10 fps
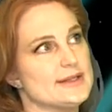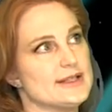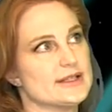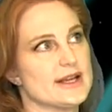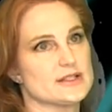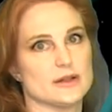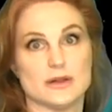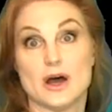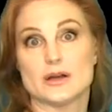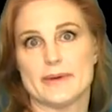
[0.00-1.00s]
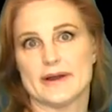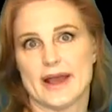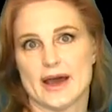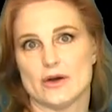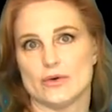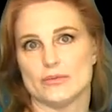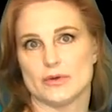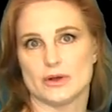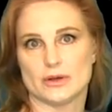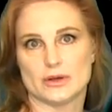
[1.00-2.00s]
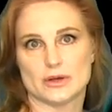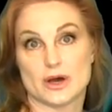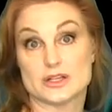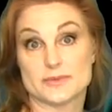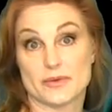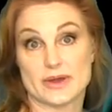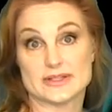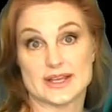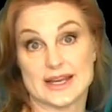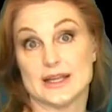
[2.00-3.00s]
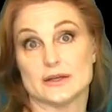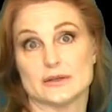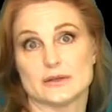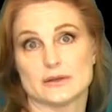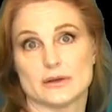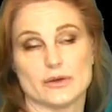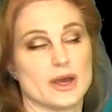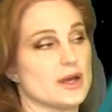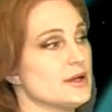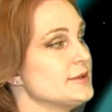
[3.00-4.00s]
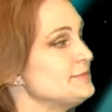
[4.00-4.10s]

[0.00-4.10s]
dictates a lot about how cosmic rays get in, okay?